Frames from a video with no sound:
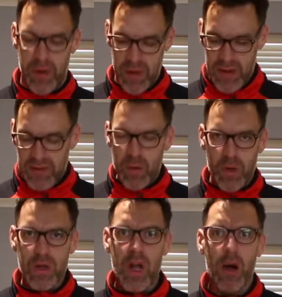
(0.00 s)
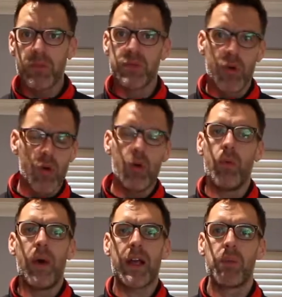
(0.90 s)
But if you want to cut them small
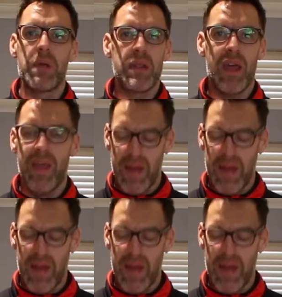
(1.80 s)
and whack them in there,